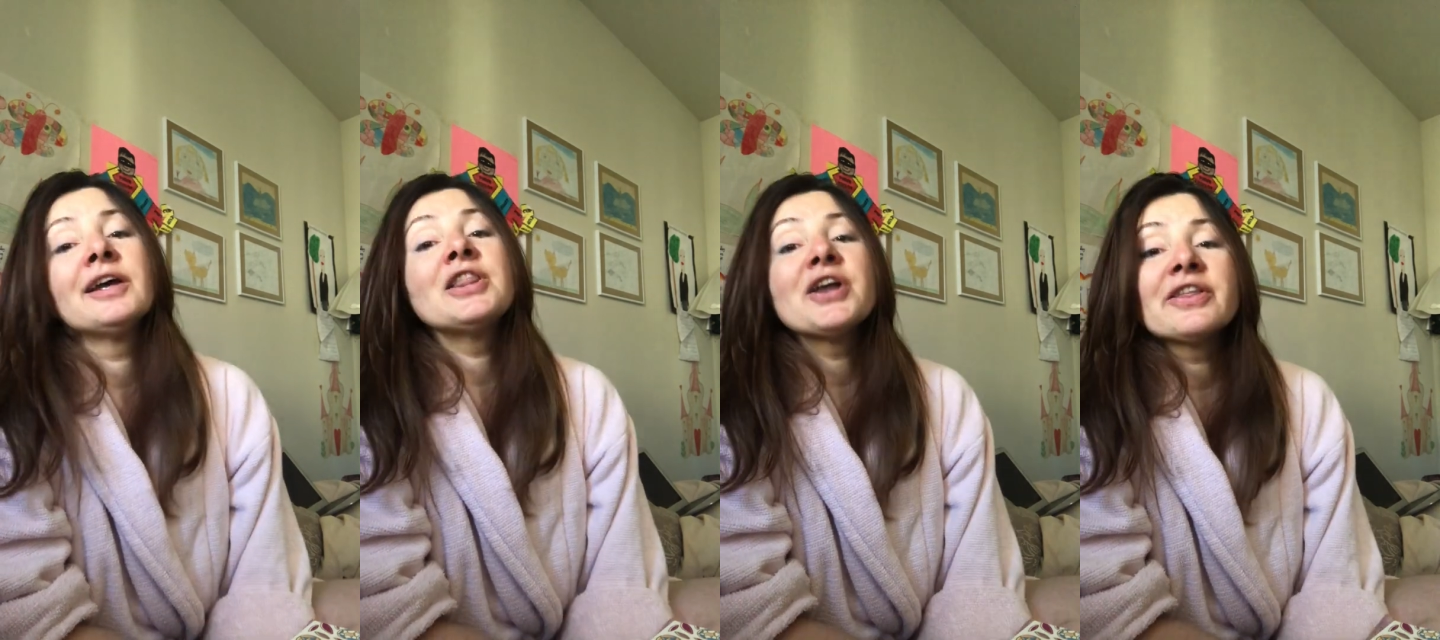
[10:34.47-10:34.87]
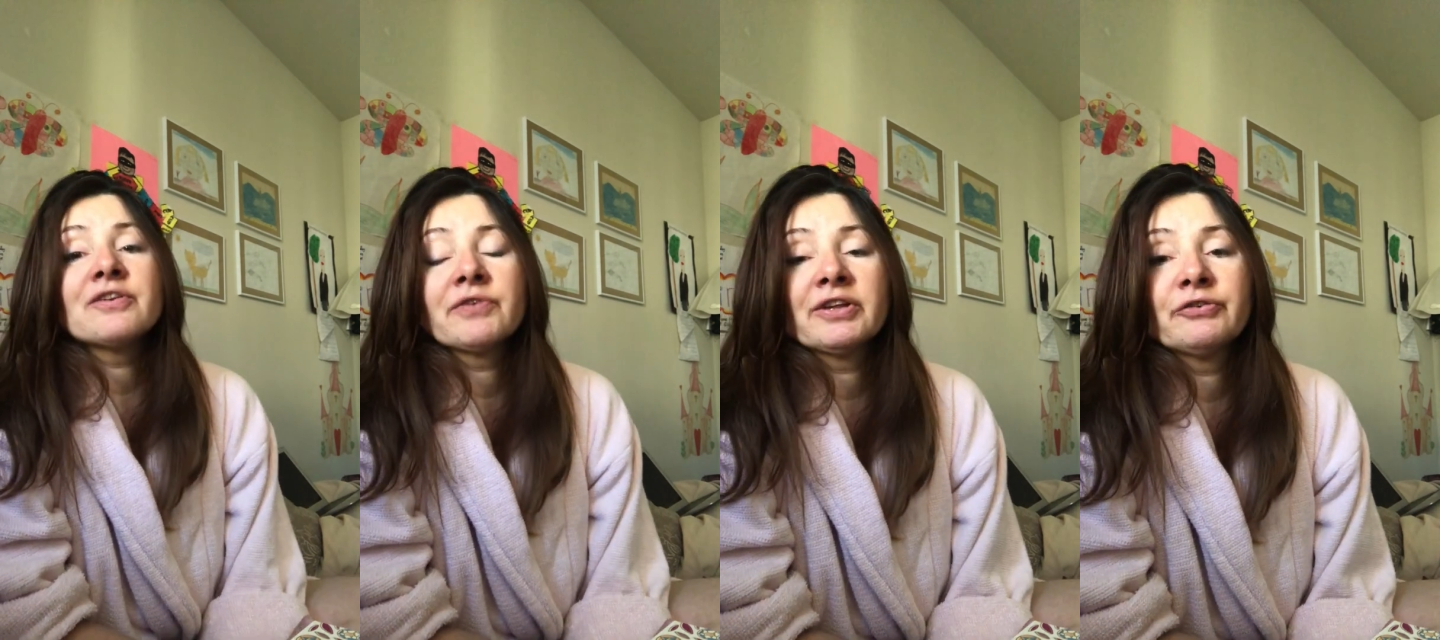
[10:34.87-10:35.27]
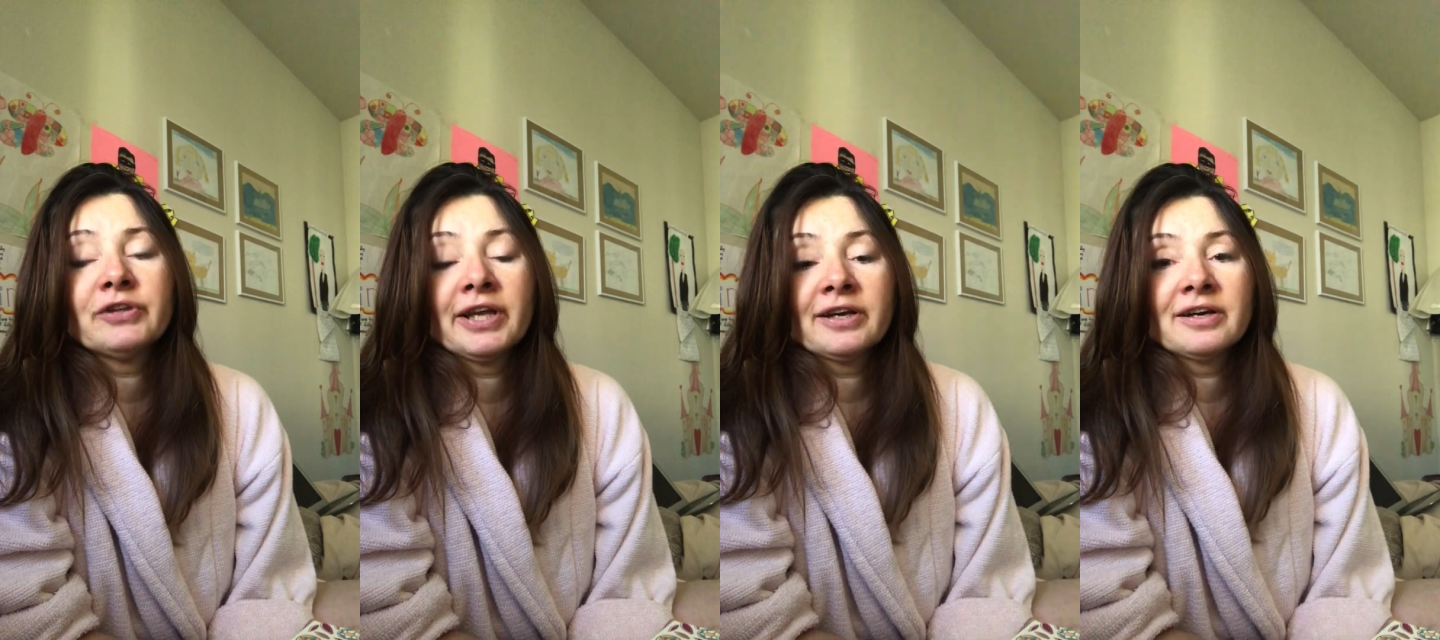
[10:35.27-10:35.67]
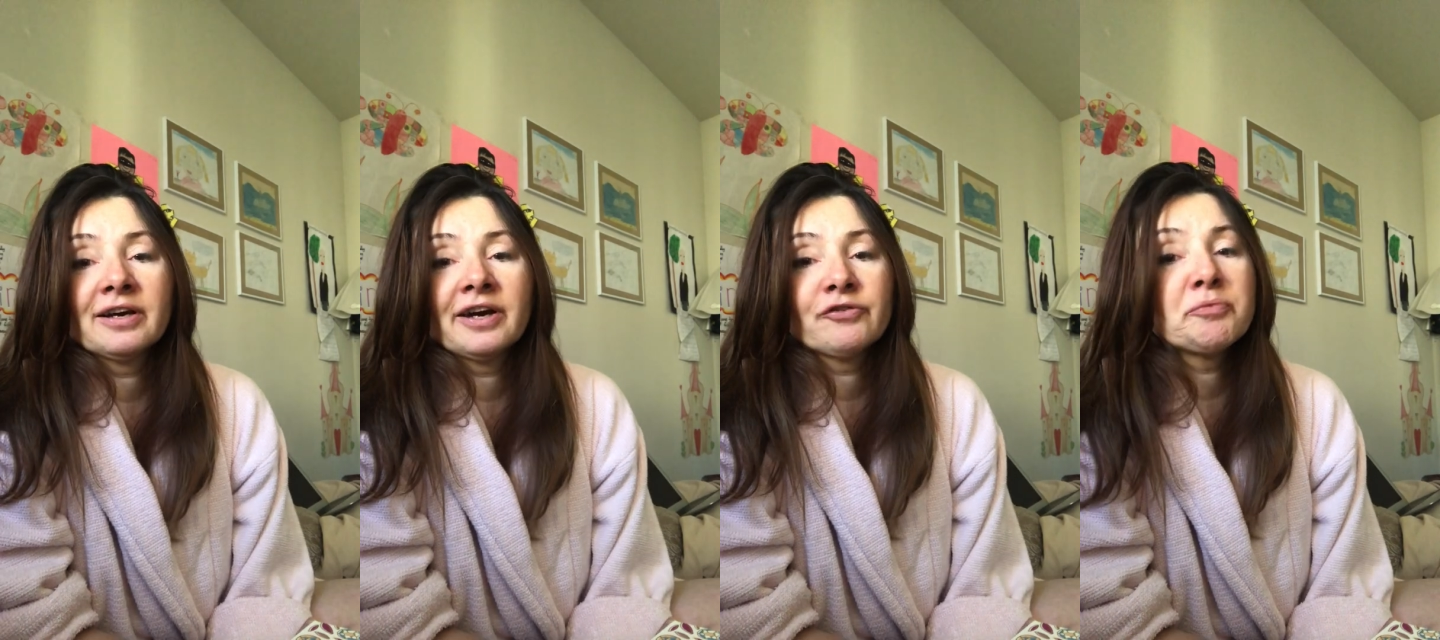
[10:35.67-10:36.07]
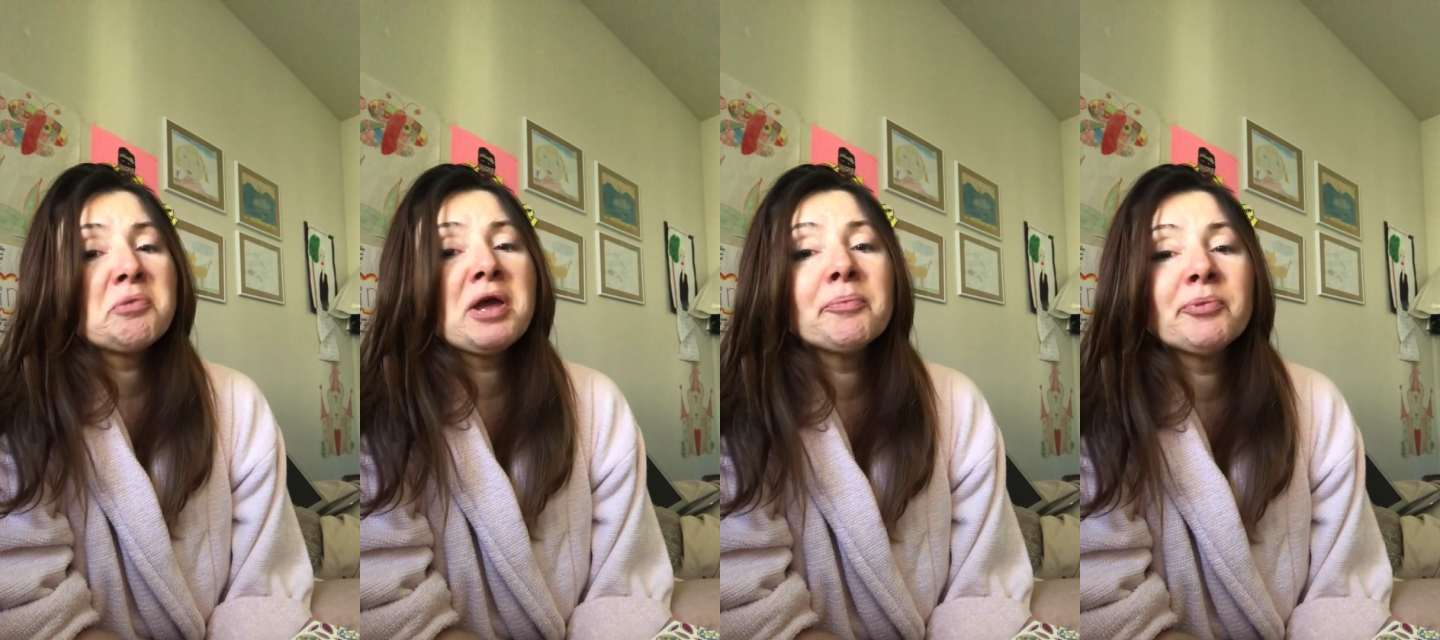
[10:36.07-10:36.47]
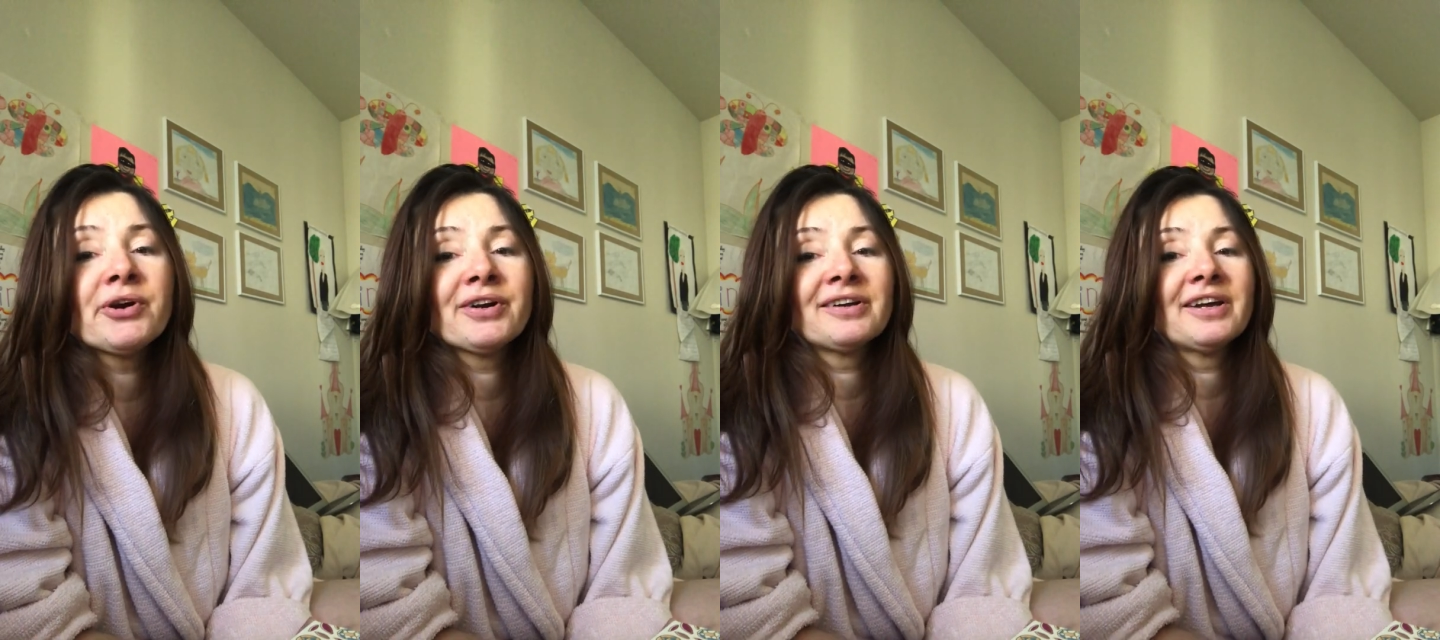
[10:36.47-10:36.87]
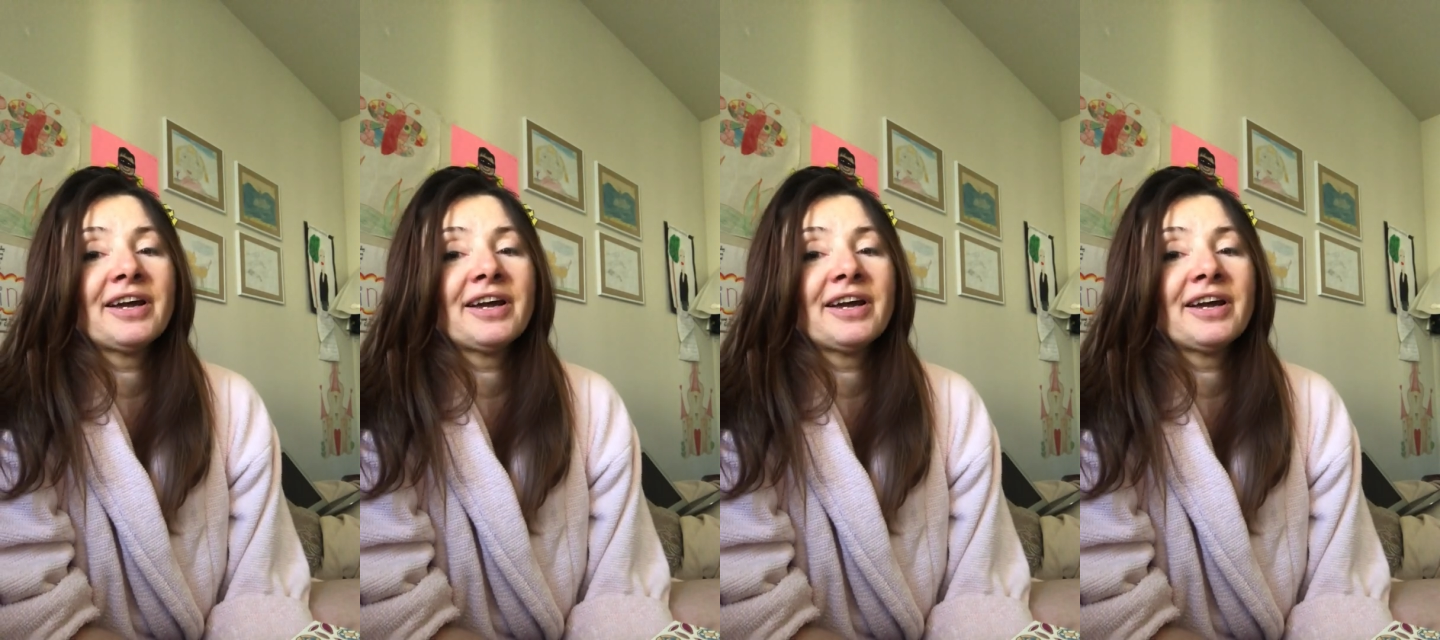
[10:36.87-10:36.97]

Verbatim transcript: Another red flag. I remember,